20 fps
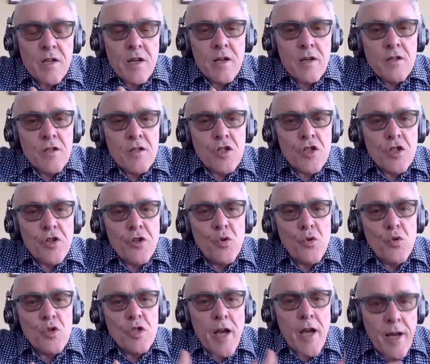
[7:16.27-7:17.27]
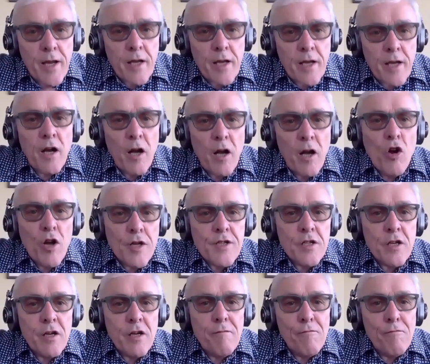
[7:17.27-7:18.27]
to take a longer
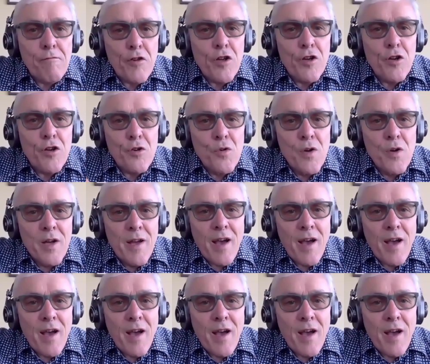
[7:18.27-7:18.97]
term view.